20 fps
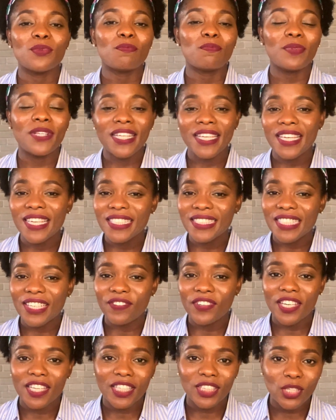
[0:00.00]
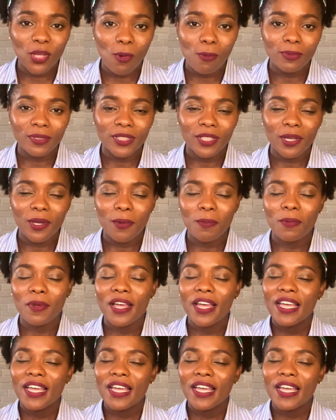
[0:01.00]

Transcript: please give it a thumbs up,